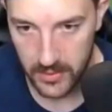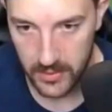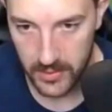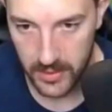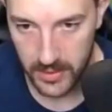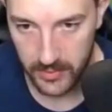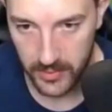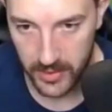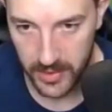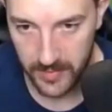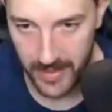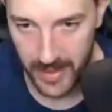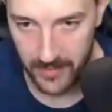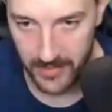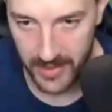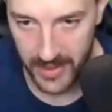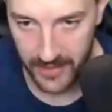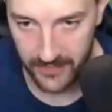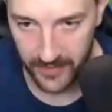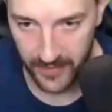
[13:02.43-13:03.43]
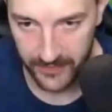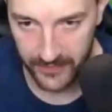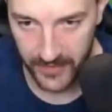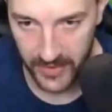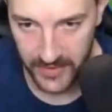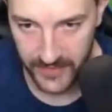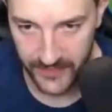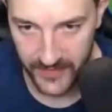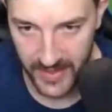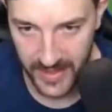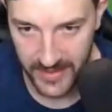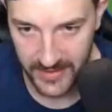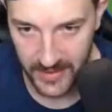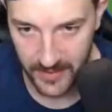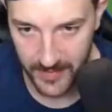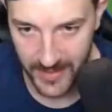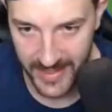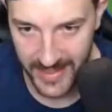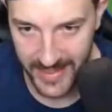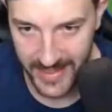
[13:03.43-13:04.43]
Now we're going to be able to get up our first finesse, I
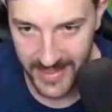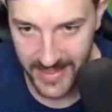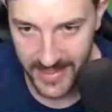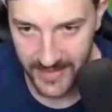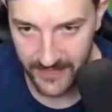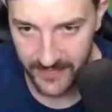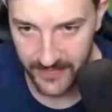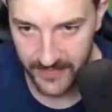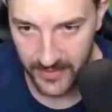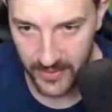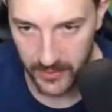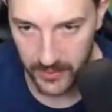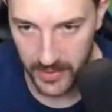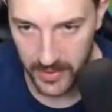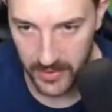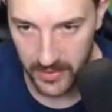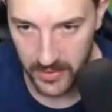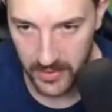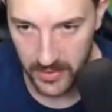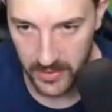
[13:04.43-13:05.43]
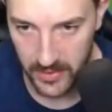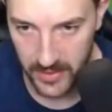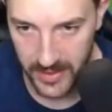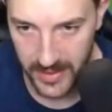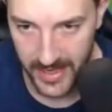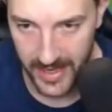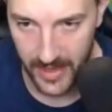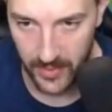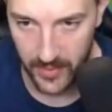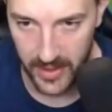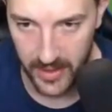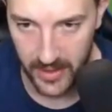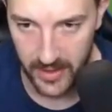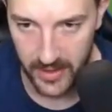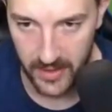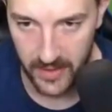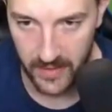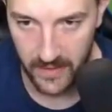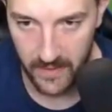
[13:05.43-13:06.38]
believe. No, we're not. Yeah, we are.